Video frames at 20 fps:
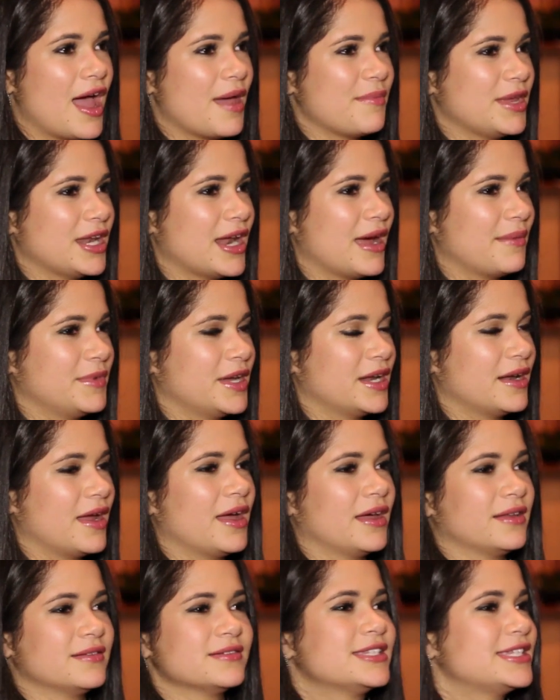I mean, I'm
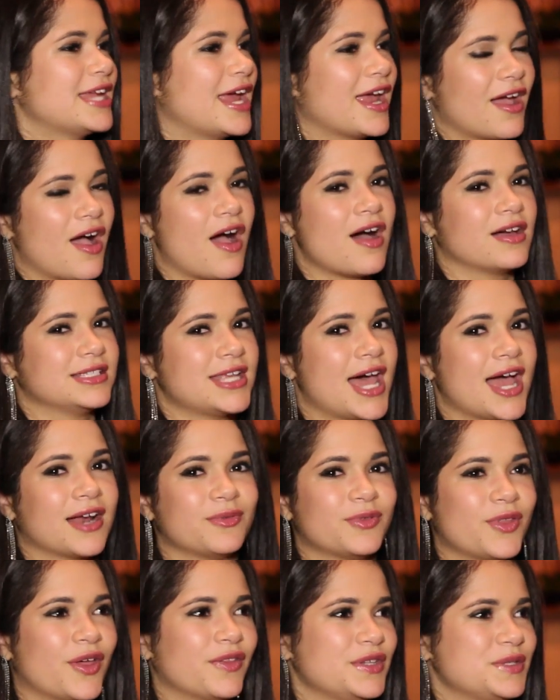gonna stay in contact
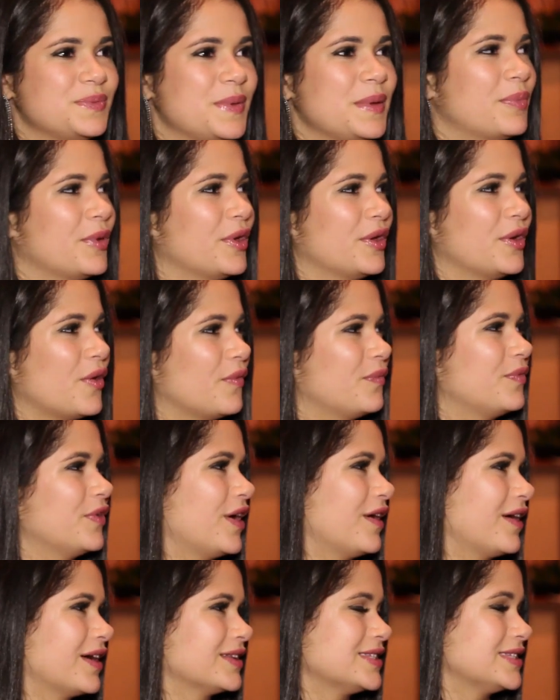with all these people, and hopefully
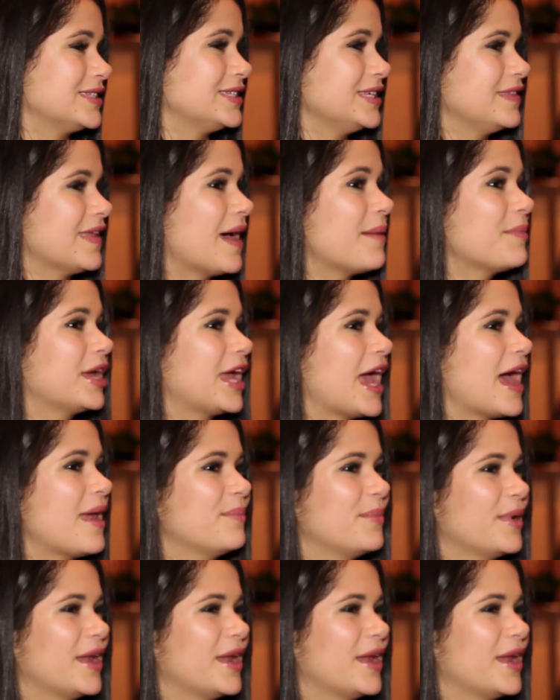I'll get to see them again.